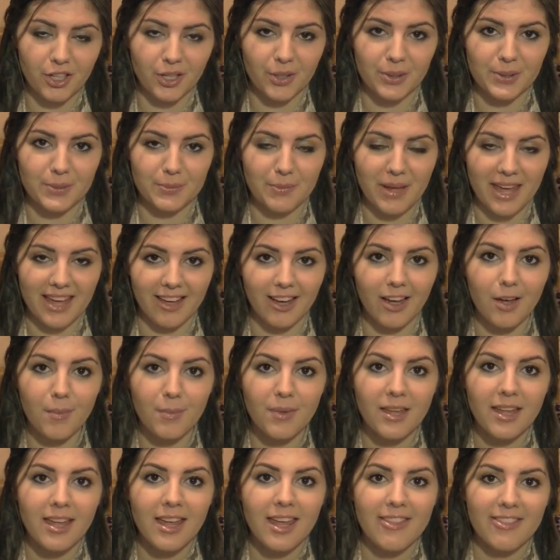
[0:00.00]
girls' makeup
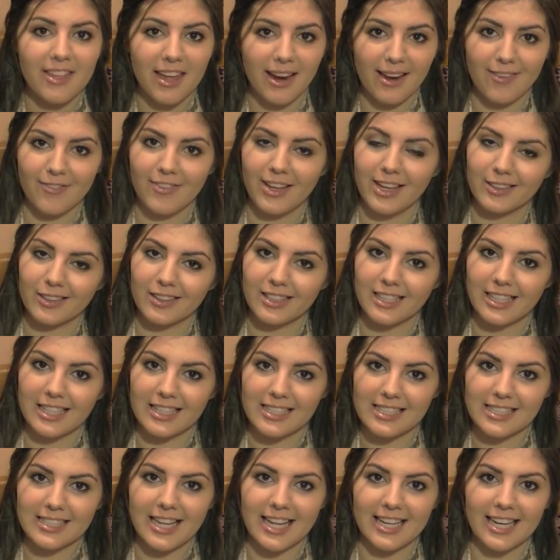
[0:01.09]
that I found on the
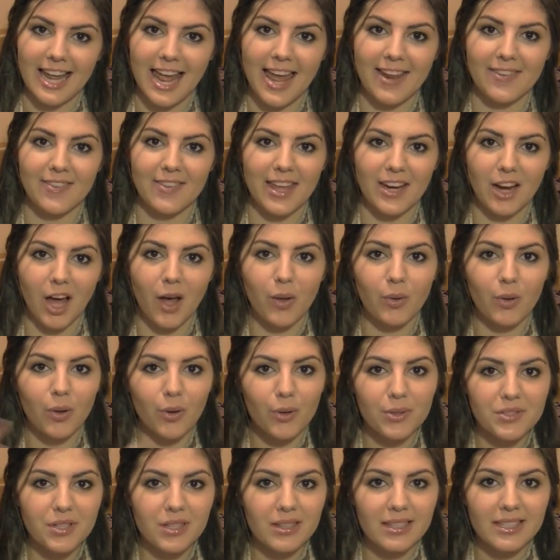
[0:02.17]
internet, and then I'll
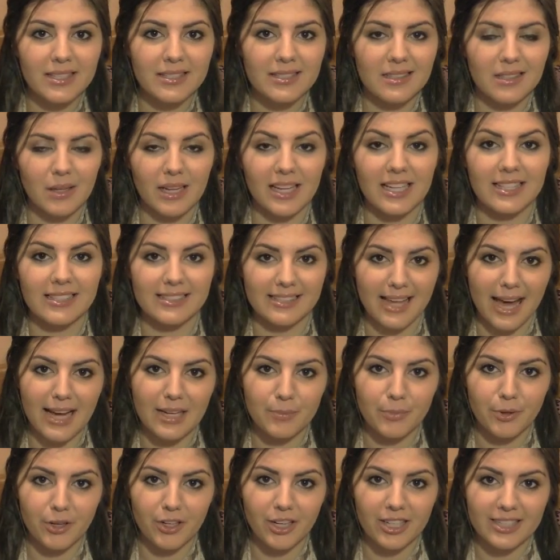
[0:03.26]
also list the
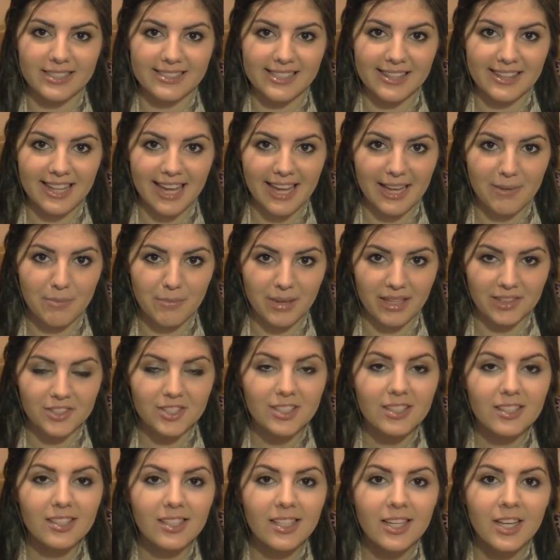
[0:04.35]
exact products that they
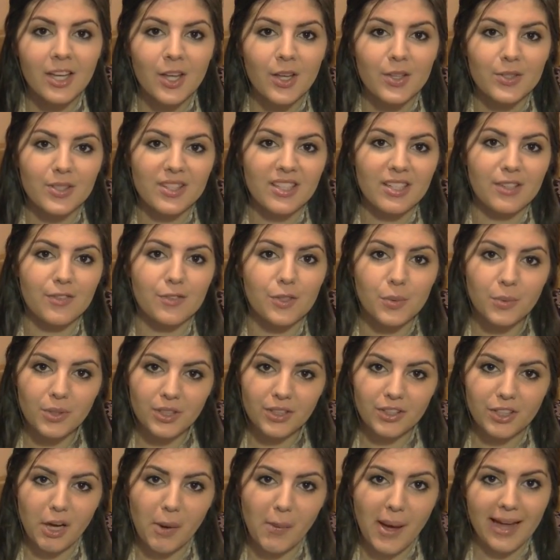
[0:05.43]
mention. So then if you want
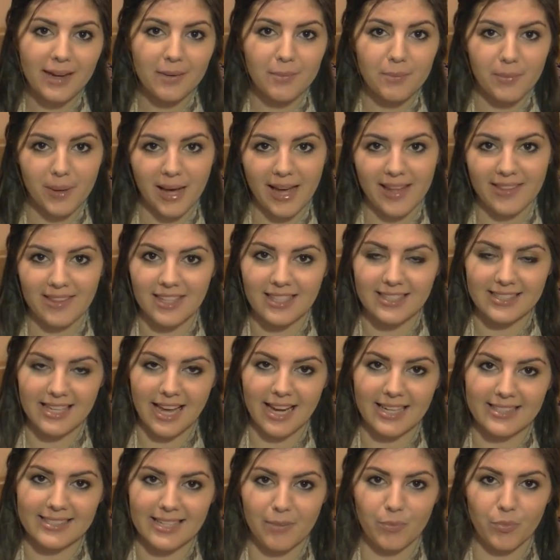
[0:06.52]
to go out and buy the
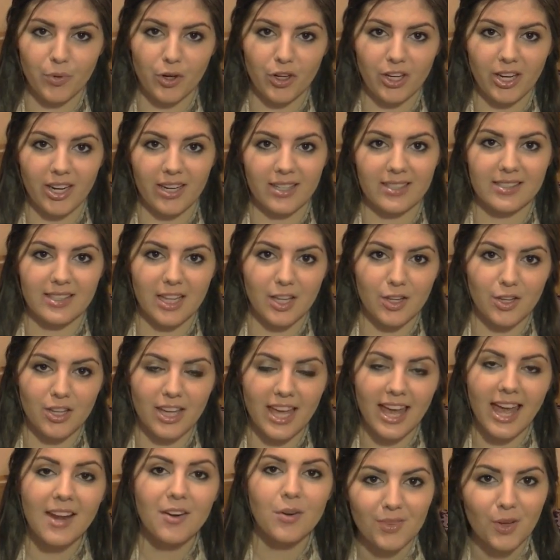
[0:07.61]
exact same products that you
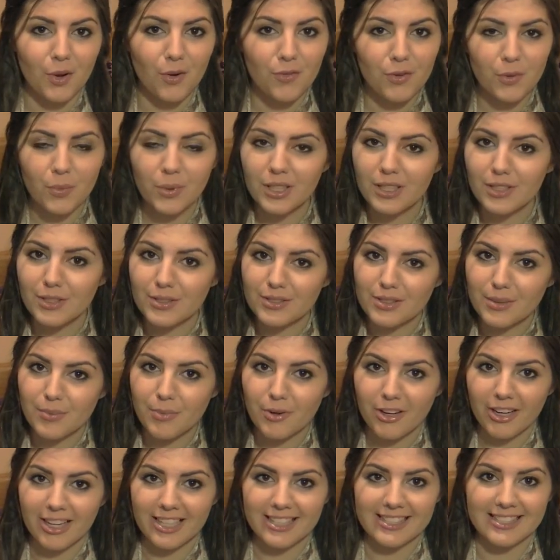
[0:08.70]
can, or if you want to use the
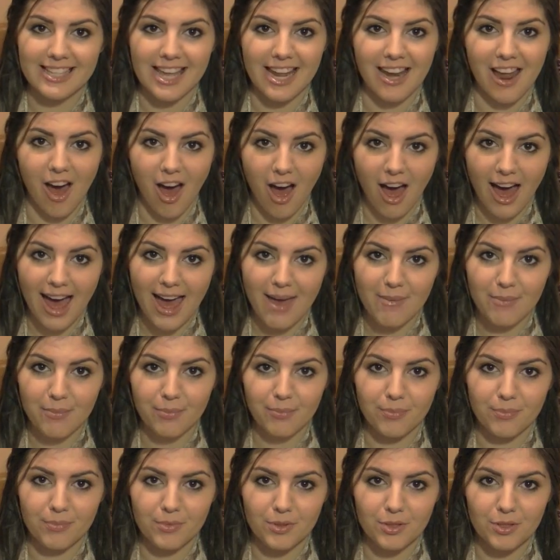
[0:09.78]
products that I
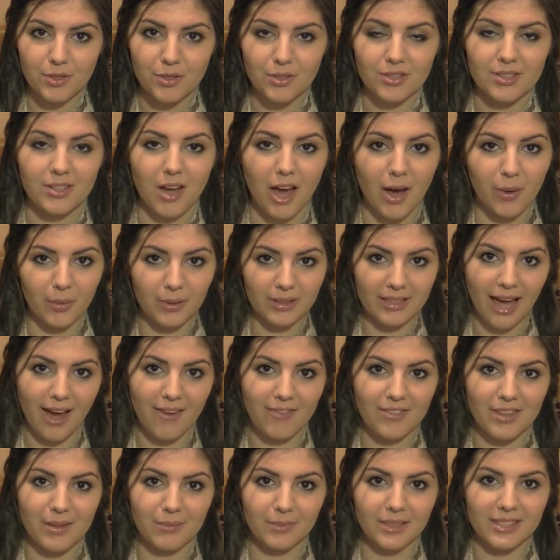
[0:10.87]
used, I will
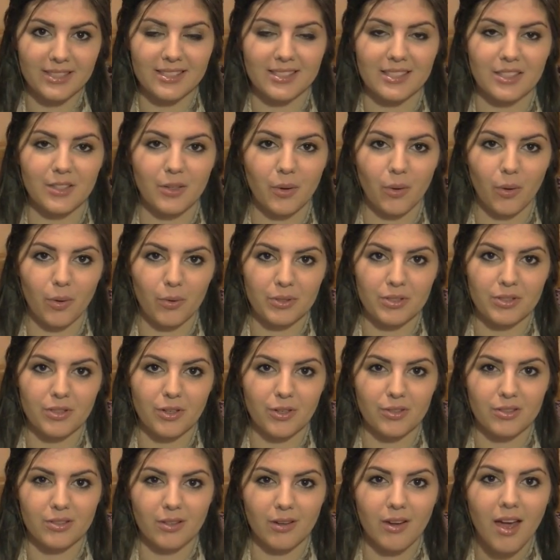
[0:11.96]
have them listed
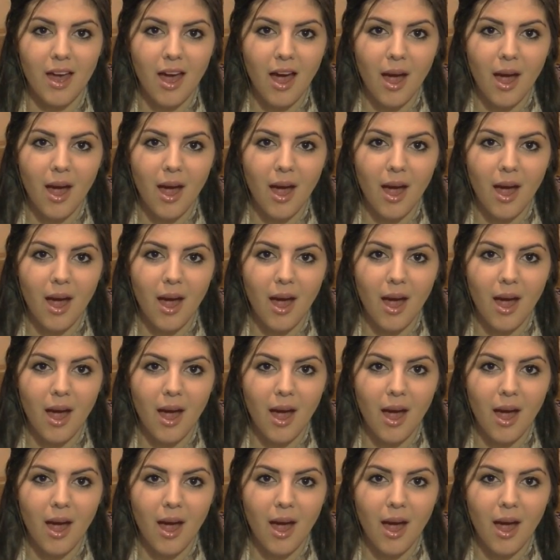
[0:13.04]
also. So